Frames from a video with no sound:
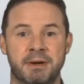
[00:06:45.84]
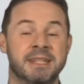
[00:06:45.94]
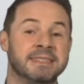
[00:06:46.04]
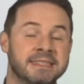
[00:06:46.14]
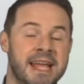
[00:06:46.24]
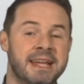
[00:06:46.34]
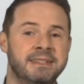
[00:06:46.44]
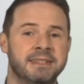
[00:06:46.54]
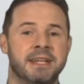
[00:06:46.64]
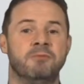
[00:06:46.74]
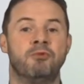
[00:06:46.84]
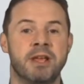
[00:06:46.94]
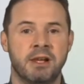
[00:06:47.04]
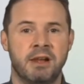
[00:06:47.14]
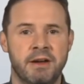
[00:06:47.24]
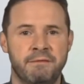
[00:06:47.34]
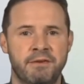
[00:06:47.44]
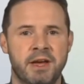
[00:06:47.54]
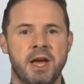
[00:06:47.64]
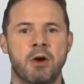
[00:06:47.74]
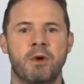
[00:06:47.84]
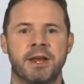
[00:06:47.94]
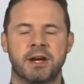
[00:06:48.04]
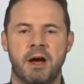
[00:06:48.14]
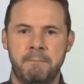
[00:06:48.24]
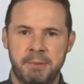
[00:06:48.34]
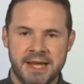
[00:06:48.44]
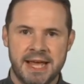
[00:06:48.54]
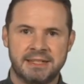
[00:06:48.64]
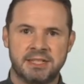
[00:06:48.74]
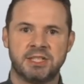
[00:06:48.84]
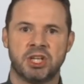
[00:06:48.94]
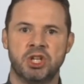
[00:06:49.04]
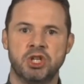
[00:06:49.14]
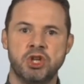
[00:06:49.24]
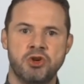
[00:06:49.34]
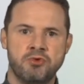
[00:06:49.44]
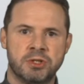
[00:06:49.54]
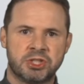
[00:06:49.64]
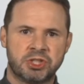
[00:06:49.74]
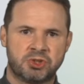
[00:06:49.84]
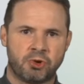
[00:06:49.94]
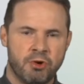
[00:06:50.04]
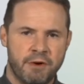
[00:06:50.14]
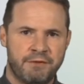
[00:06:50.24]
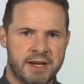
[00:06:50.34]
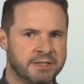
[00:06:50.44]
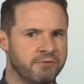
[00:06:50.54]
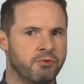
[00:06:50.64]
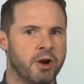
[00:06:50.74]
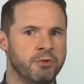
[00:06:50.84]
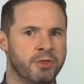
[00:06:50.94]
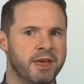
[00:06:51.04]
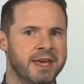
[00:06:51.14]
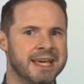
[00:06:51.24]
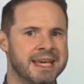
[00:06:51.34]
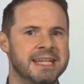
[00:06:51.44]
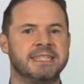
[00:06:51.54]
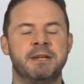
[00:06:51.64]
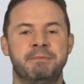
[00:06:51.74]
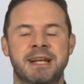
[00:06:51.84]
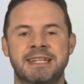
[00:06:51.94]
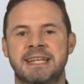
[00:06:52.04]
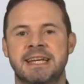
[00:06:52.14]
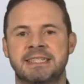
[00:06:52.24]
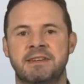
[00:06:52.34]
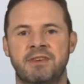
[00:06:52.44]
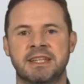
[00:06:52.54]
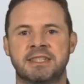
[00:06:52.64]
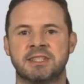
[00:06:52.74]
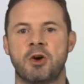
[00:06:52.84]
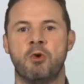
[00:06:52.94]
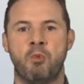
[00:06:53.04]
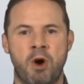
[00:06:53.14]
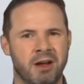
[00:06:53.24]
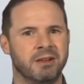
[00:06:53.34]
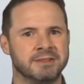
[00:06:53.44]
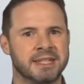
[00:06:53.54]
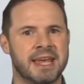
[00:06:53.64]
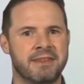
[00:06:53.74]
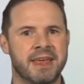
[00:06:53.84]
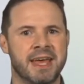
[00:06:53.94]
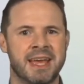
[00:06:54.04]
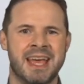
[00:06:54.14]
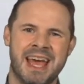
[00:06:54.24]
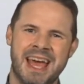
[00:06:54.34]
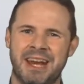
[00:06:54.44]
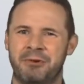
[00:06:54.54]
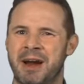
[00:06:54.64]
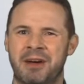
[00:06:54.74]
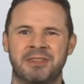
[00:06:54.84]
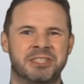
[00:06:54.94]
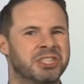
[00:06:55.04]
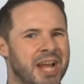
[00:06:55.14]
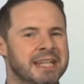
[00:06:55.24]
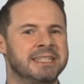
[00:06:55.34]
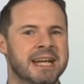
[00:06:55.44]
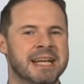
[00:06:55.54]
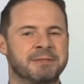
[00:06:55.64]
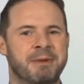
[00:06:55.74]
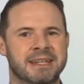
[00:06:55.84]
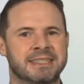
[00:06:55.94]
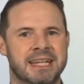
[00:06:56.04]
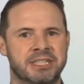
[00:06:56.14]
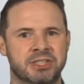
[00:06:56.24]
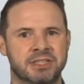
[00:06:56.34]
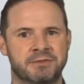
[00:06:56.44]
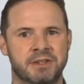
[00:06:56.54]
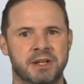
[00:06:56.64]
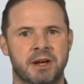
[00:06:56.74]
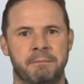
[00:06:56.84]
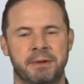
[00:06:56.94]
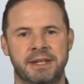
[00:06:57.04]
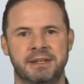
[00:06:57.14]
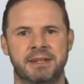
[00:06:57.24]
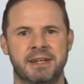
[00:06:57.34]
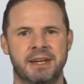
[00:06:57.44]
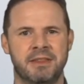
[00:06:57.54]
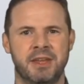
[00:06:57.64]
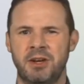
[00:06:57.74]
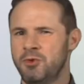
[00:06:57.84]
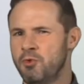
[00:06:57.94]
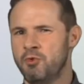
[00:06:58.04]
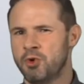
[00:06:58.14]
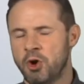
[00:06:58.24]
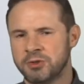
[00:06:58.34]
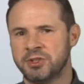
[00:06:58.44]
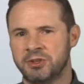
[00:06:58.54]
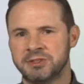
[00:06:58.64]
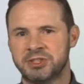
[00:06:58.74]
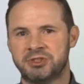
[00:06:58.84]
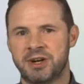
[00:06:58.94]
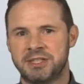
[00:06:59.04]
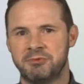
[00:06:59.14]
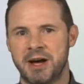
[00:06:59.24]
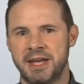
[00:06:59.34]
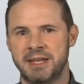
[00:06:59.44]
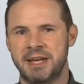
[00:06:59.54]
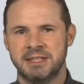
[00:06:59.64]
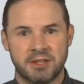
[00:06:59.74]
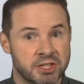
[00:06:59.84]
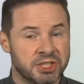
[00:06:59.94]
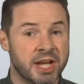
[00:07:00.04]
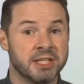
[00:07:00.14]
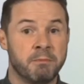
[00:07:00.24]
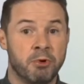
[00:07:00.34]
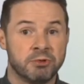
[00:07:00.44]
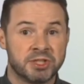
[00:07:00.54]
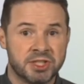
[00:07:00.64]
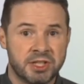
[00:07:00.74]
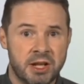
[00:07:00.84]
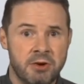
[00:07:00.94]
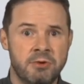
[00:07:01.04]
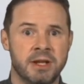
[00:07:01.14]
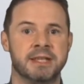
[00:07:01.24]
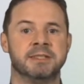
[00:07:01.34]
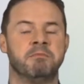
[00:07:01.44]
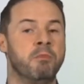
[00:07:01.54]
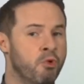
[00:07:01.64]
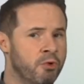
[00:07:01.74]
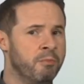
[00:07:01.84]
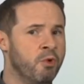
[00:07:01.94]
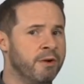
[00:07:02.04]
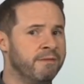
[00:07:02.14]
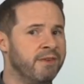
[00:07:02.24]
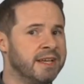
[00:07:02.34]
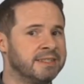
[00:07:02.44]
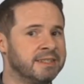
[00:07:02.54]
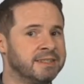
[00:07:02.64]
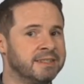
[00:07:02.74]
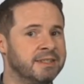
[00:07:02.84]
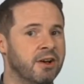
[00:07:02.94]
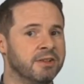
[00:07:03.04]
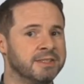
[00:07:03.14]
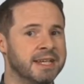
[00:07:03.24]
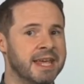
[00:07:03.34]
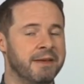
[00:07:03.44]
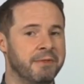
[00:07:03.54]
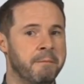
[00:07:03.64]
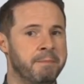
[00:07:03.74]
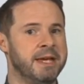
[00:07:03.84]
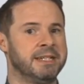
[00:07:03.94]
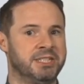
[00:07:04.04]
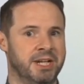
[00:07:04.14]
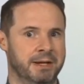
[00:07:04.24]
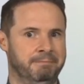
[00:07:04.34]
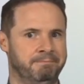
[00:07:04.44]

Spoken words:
But instead, in real life, when a company enters a new, stronger phase of growth, it typically takes investors a while to get their head around the change in expectations for the company. They don't all cotton on straight away, so the shares are bought slowly as more and more investors start to get the picture.